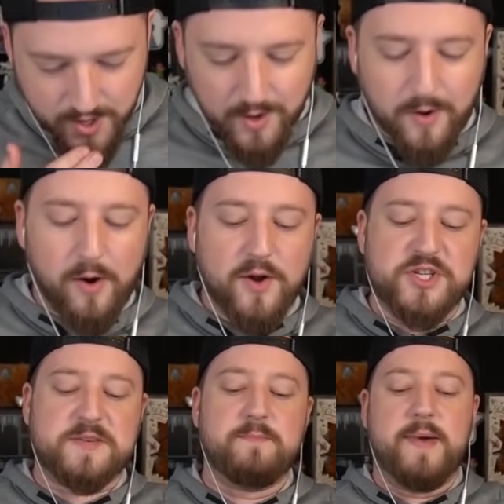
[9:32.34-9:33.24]
Oh, it
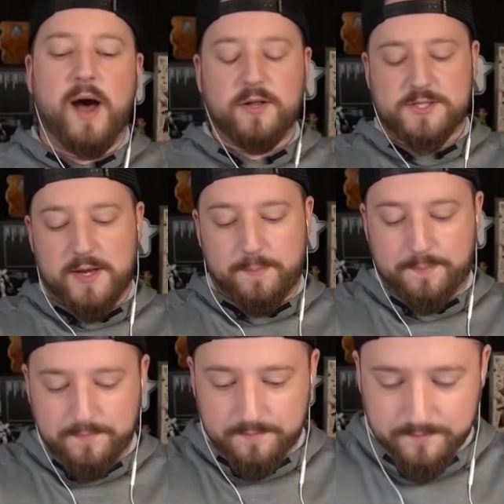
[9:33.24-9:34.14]
just melts it.
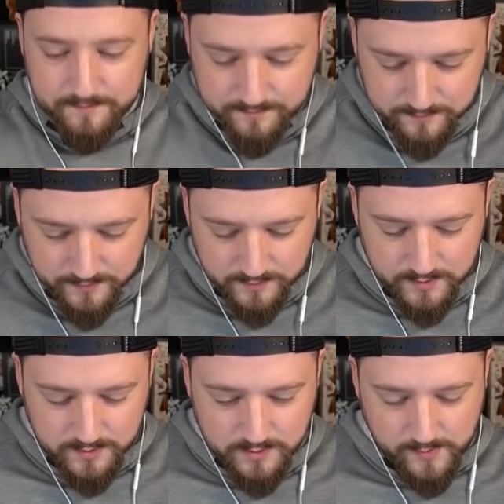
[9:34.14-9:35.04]

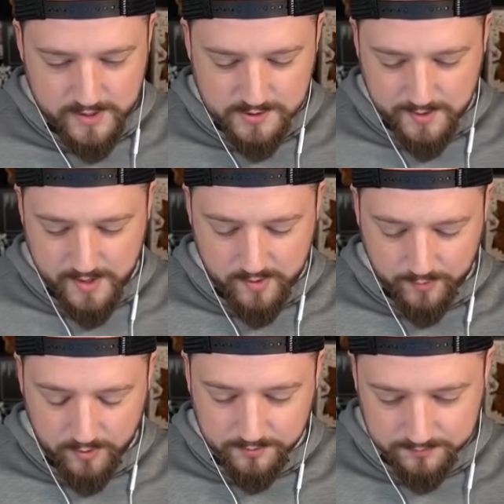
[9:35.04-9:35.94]
Yo, why are you so angry, bro?